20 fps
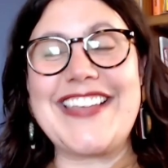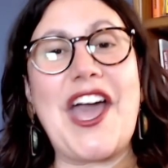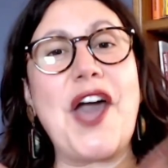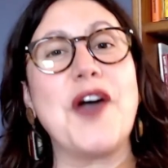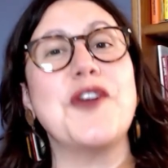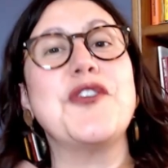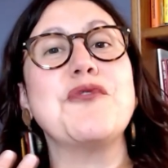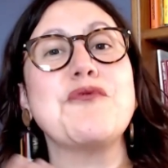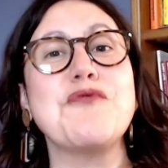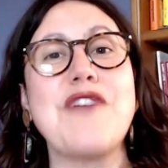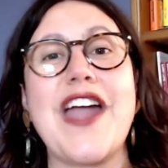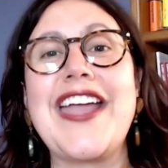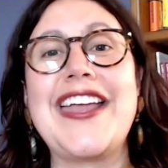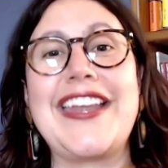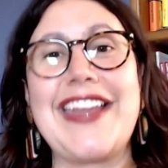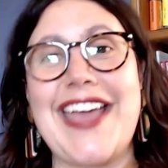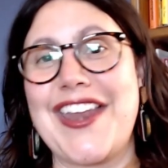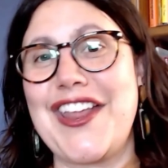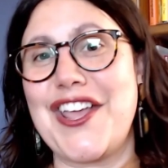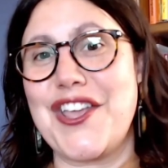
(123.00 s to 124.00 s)
how to write and
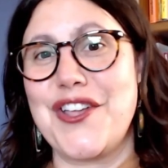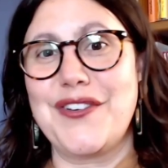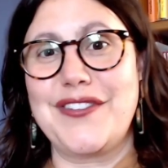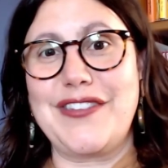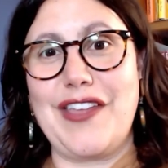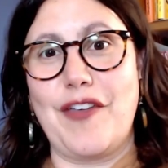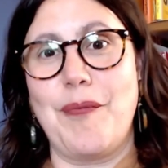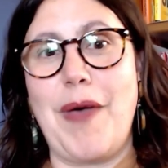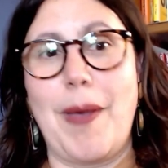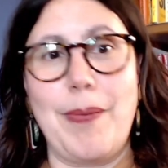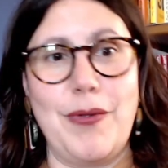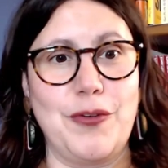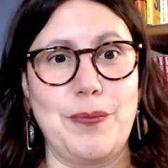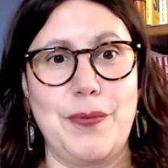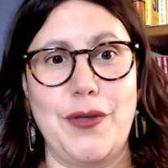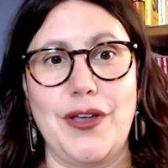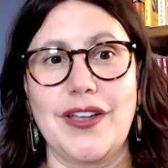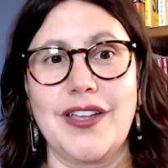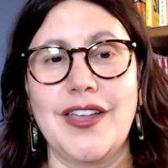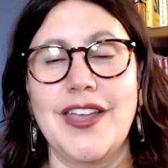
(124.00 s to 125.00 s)
edit your self-published
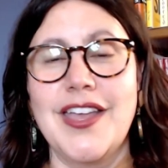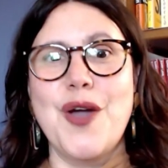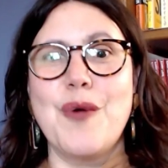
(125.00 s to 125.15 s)
book.